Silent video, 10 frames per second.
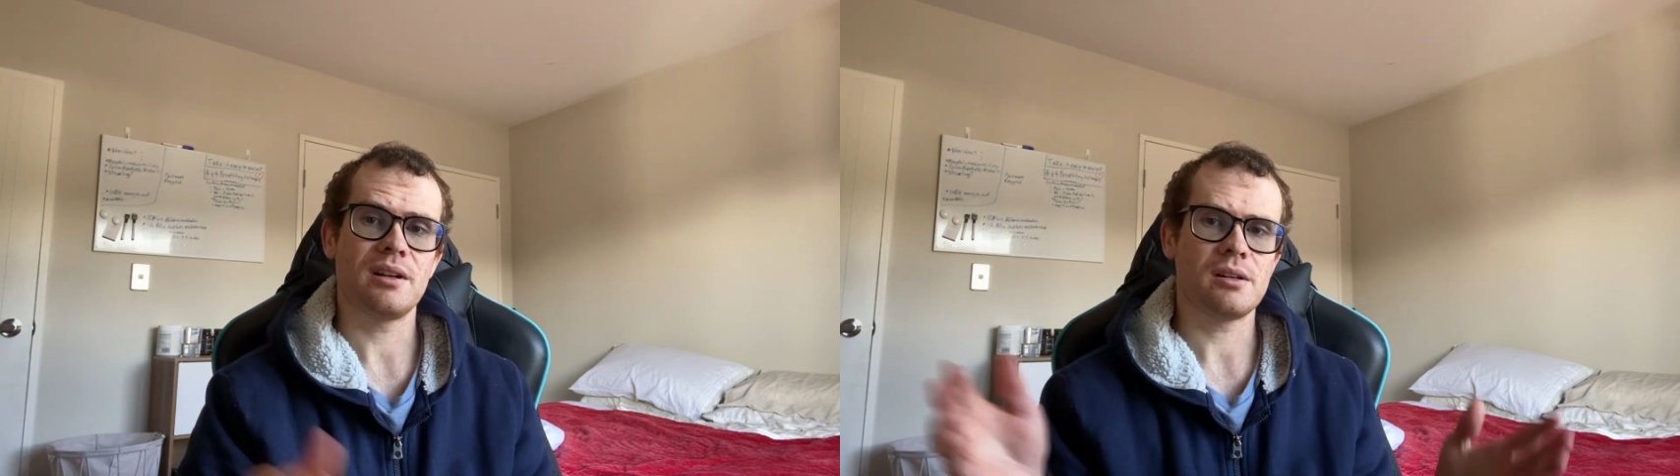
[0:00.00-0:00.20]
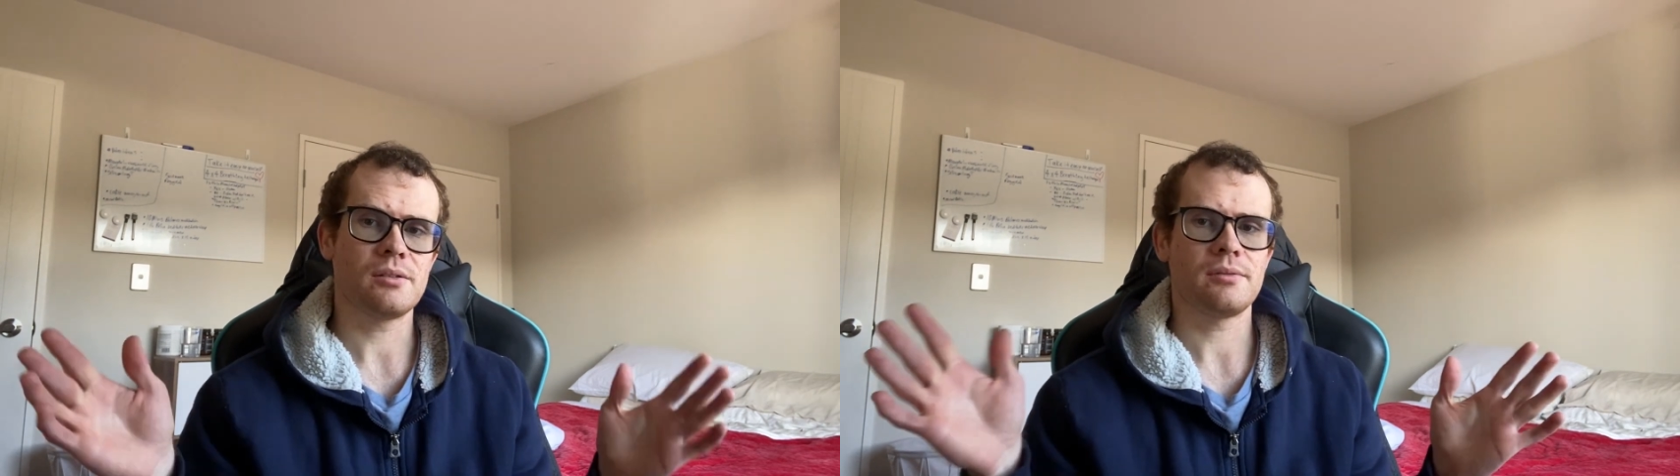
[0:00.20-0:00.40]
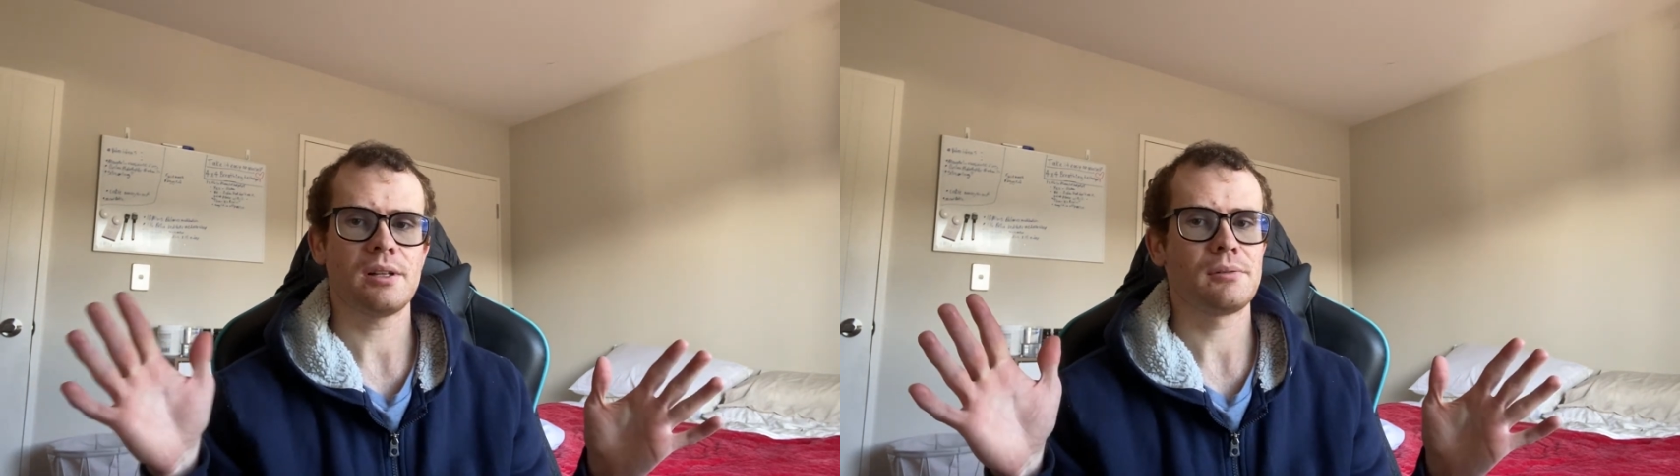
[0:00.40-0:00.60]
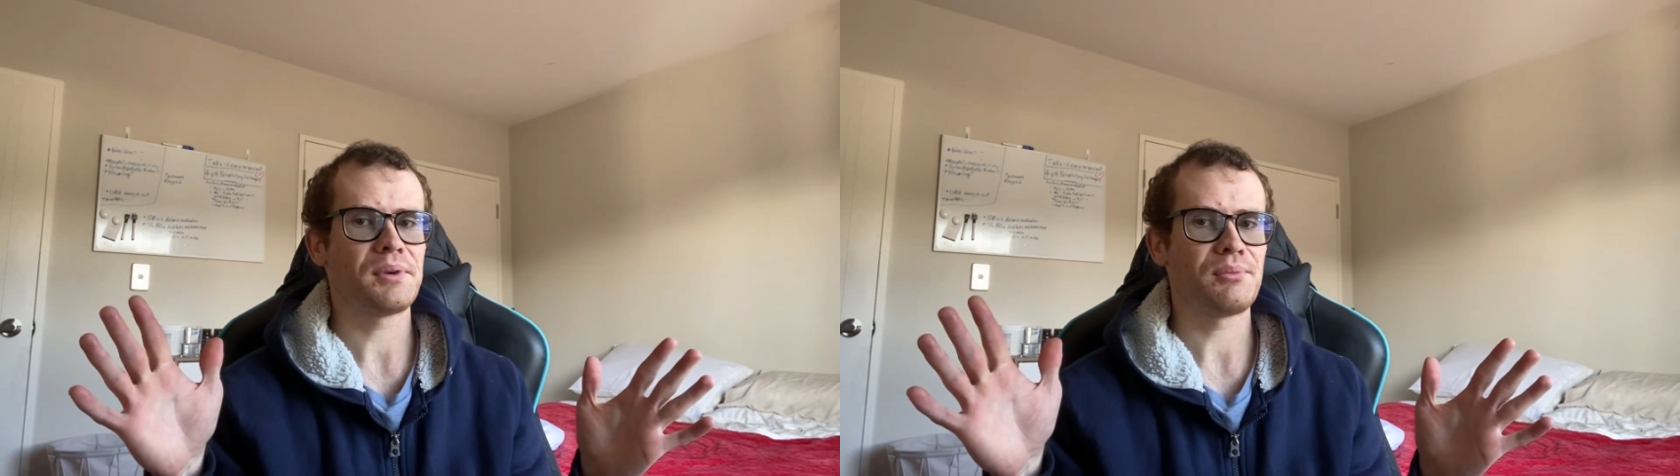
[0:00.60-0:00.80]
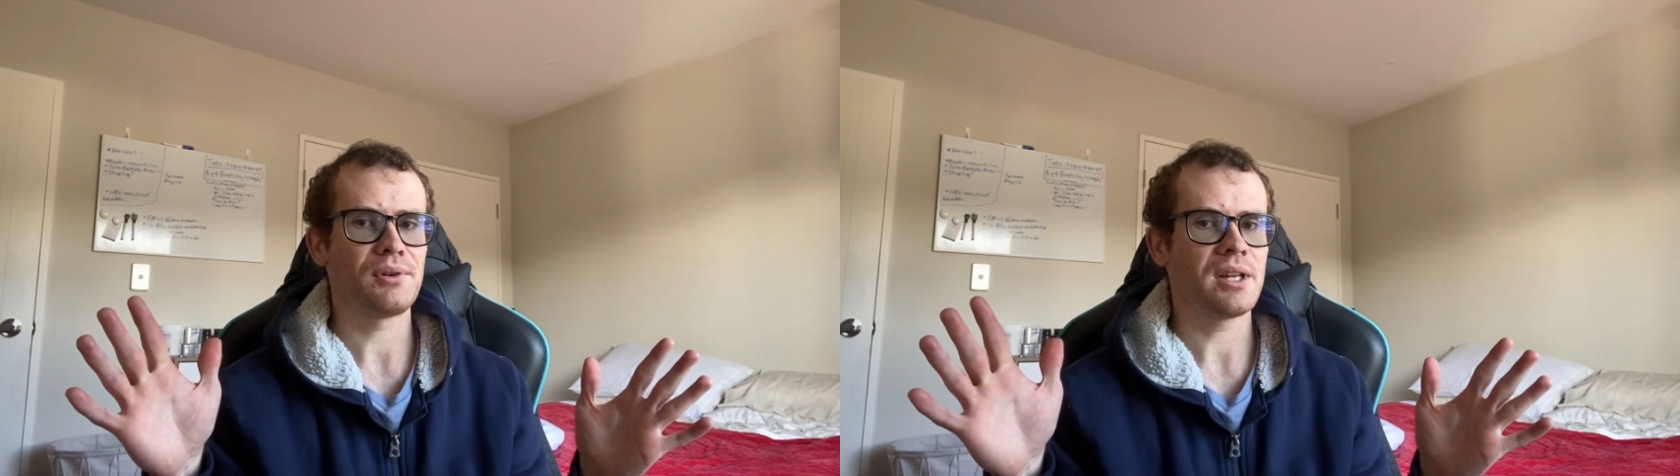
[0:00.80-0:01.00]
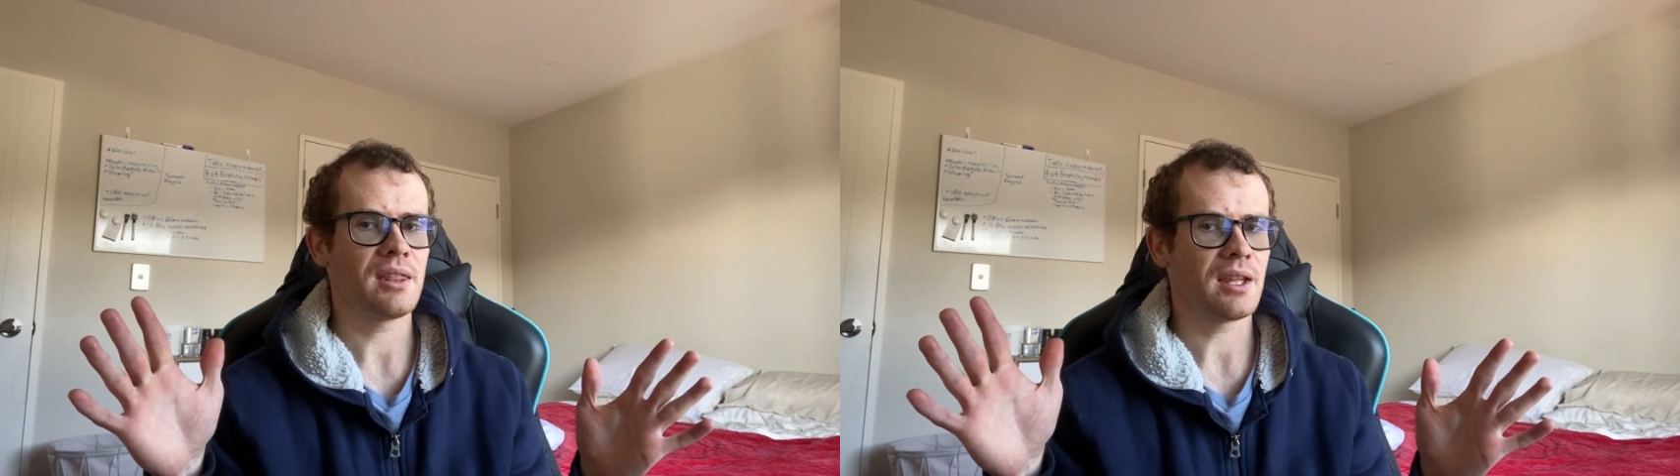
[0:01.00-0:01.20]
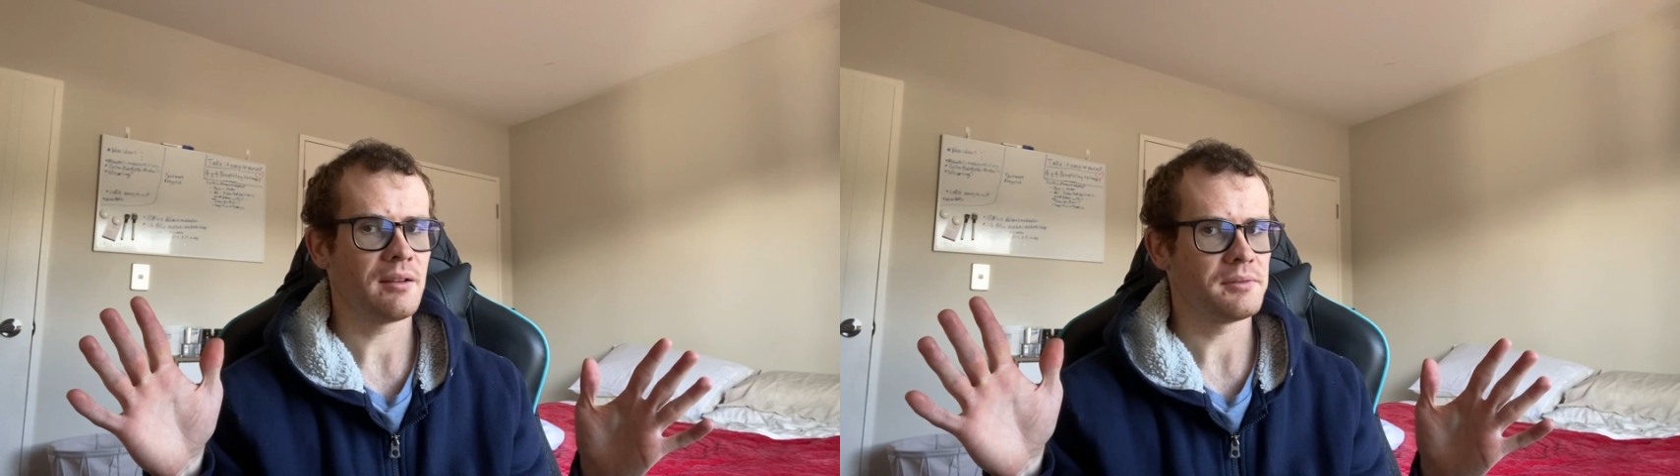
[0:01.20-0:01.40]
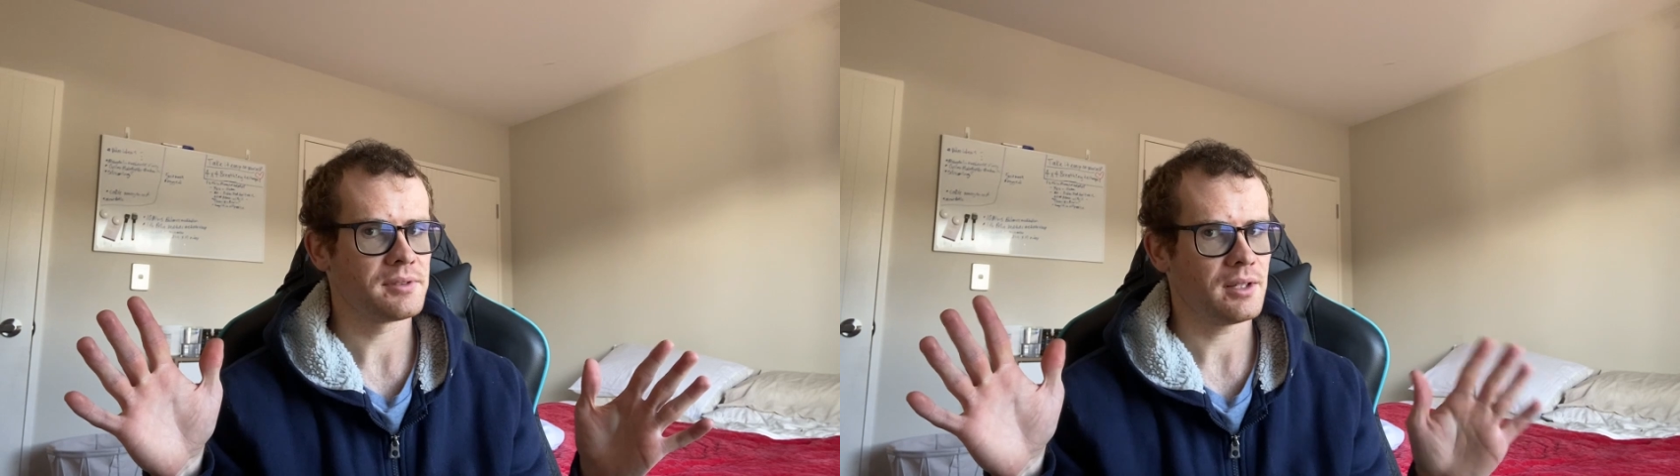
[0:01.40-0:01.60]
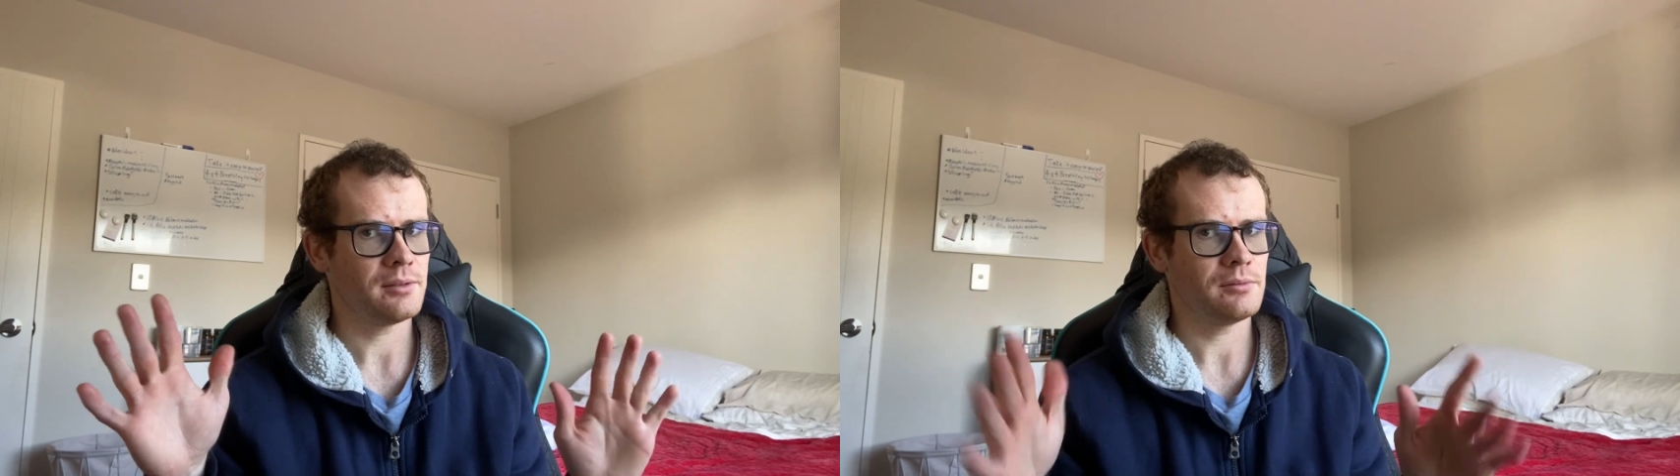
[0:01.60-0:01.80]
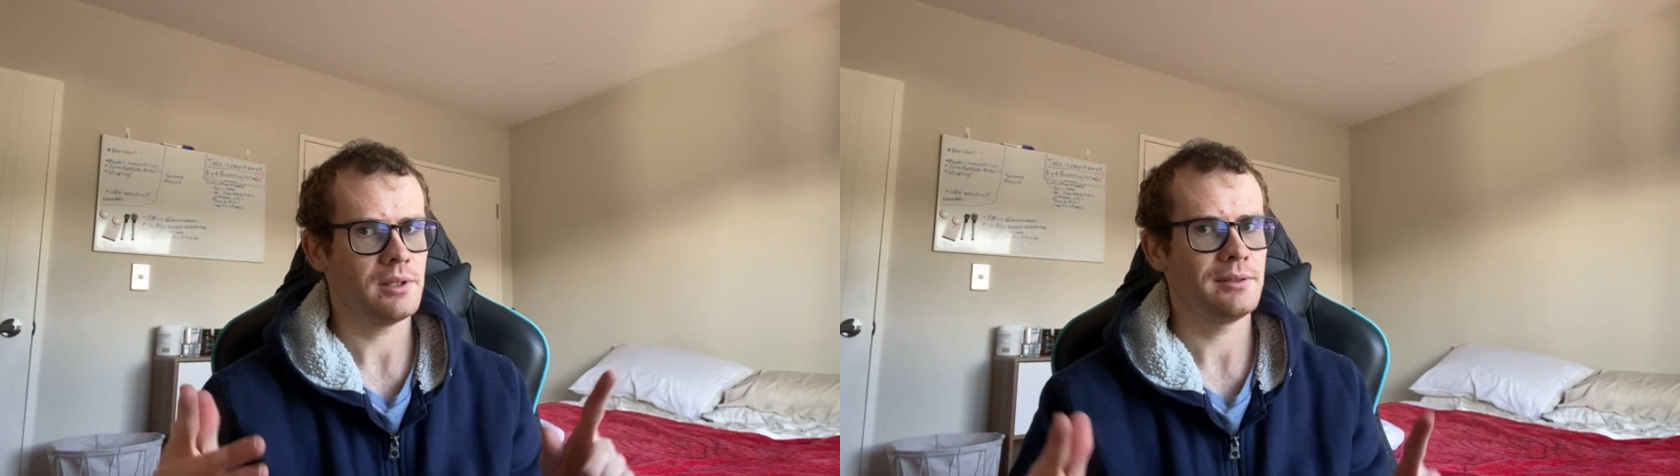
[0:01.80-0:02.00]
if I remember anything else, I
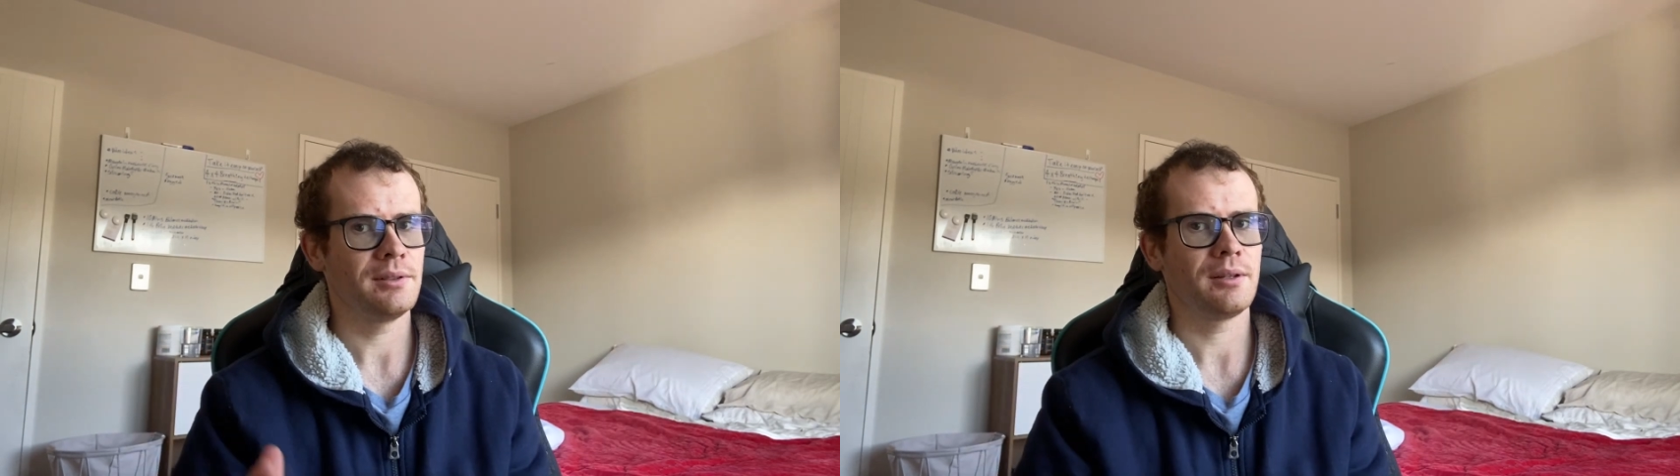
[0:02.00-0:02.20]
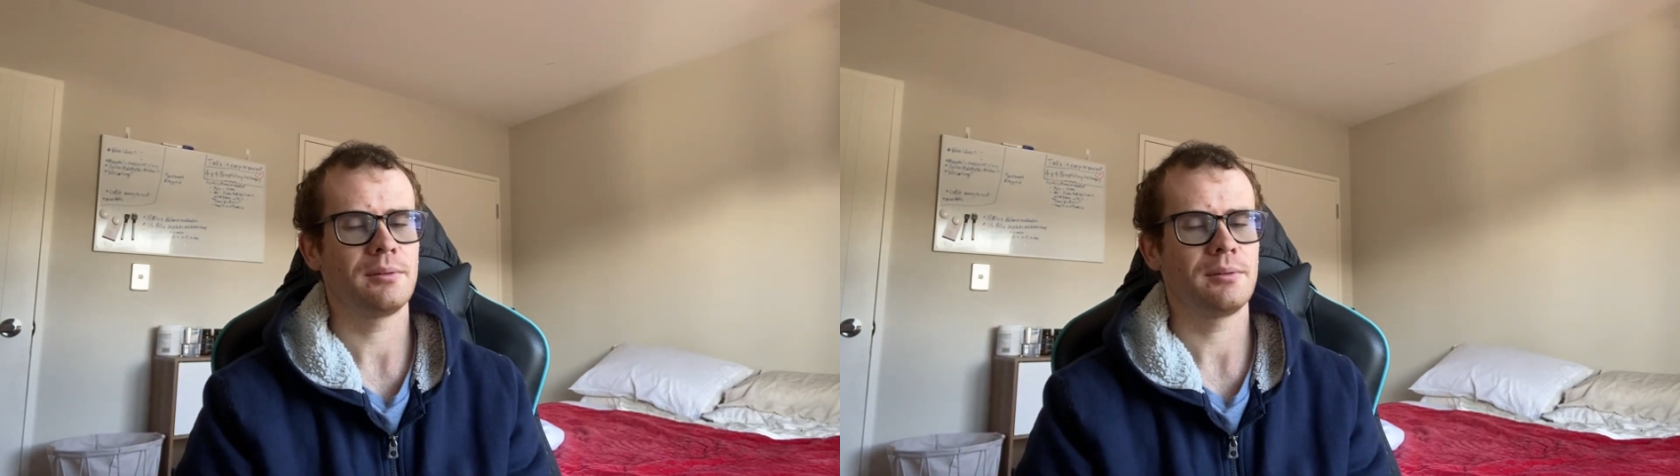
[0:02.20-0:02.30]
will let you know.